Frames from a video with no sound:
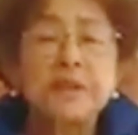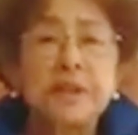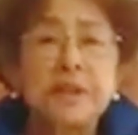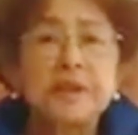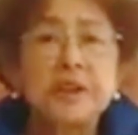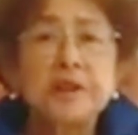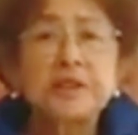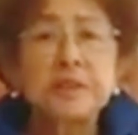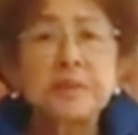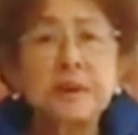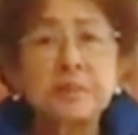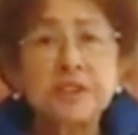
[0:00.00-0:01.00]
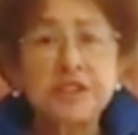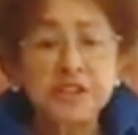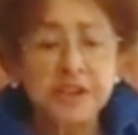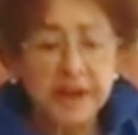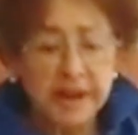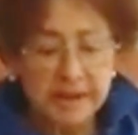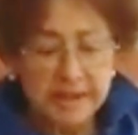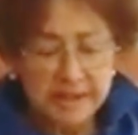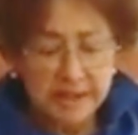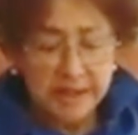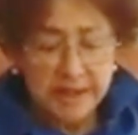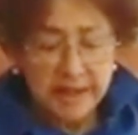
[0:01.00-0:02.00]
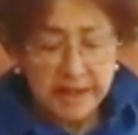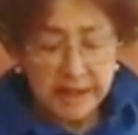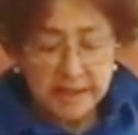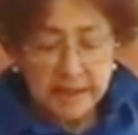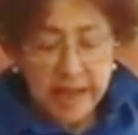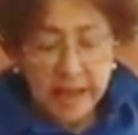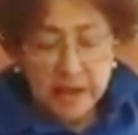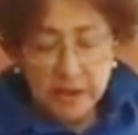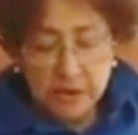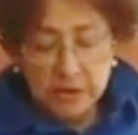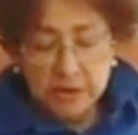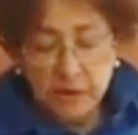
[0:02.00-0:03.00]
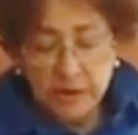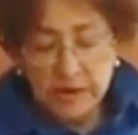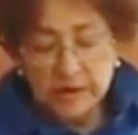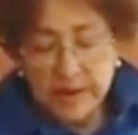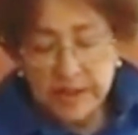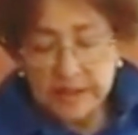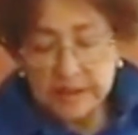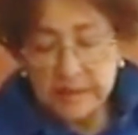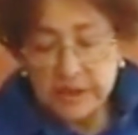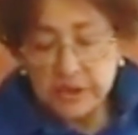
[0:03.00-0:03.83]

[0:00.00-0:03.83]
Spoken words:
Dr. Mohammed Shiraz, thank you for inviting me